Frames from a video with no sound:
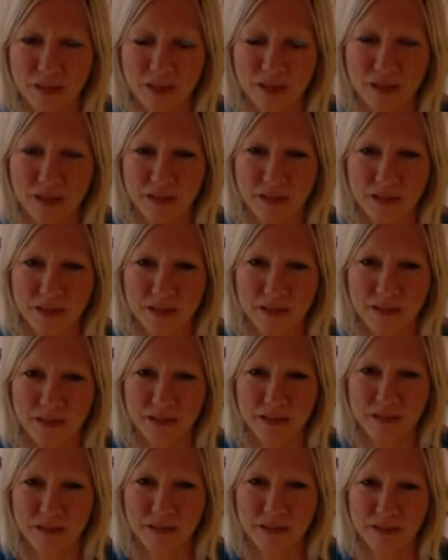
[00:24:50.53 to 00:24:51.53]

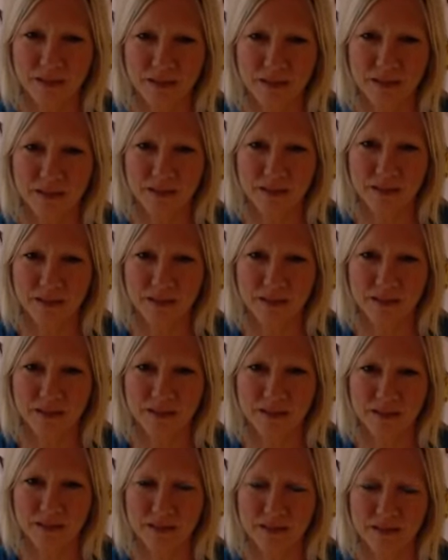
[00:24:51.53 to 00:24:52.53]

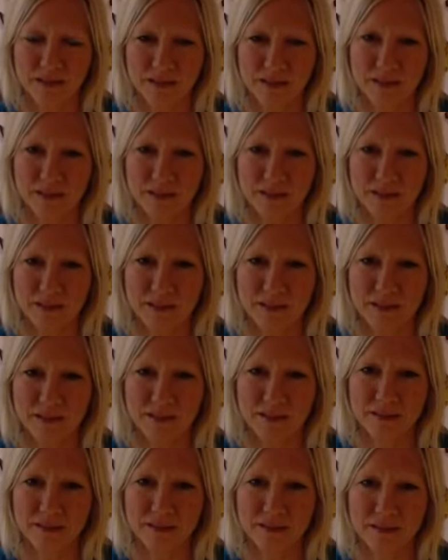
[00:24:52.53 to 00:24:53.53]

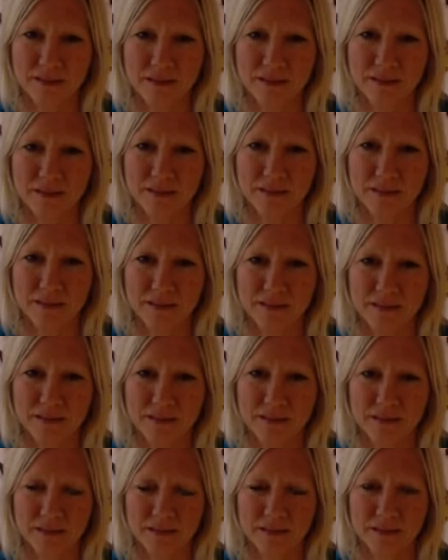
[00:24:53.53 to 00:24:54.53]

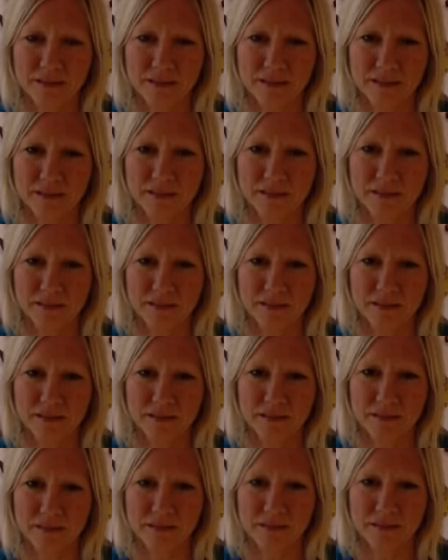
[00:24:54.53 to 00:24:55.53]

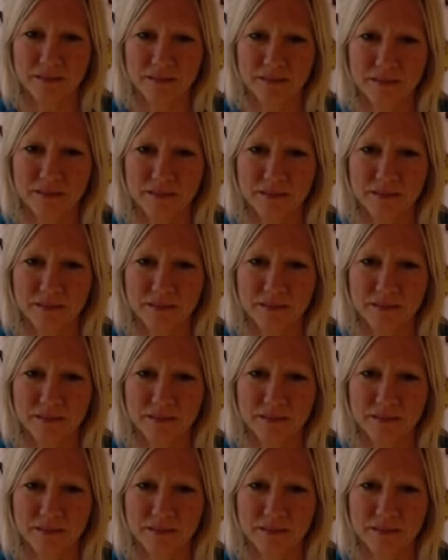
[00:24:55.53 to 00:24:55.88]
The person shown says nothing.